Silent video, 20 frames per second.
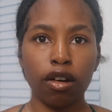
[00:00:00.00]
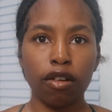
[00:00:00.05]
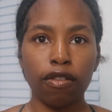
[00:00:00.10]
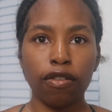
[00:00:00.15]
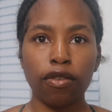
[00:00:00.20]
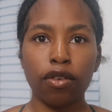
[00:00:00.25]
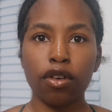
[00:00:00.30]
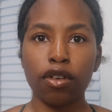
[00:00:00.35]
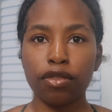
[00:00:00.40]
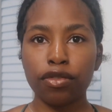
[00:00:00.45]

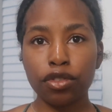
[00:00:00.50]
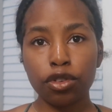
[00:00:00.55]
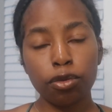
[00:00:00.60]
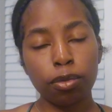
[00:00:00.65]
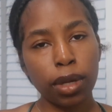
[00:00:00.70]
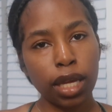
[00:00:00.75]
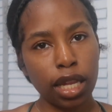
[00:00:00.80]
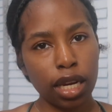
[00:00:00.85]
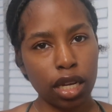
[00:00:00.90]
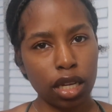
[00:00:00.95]
for a few
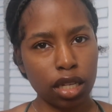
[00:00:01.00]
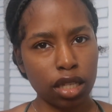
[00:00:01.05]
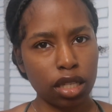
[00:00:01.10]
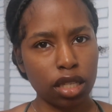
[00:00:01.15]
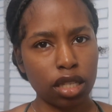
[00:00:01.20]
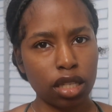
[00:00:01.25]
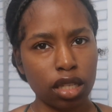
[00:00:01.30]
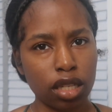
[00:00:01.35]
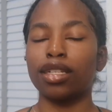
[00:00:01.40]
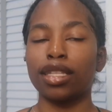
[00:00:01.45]

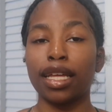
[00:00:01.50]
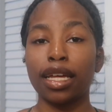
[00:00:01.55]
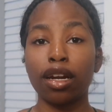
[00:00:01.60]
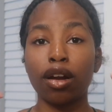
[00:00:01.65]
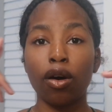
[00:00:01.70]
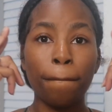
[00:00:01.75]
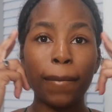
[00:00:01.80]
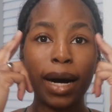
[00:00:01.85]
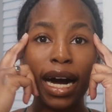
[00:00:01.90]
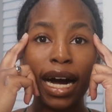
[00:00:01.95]
pennies
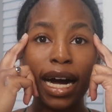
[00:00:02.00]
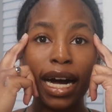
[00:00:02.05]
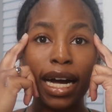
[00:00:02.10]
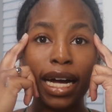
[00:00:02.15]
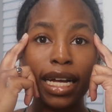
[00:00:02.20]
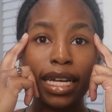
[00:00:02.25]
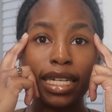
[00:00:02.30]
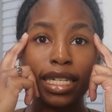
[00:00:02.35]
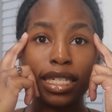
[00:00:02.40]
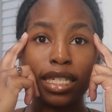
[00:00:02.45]
that
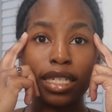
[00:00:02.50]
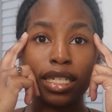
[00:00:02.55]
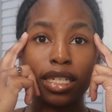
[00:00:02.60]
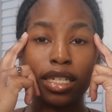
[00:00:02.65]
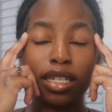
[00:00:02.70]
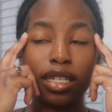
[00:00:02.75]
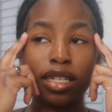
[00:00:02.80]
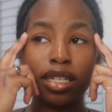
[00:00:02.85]
mind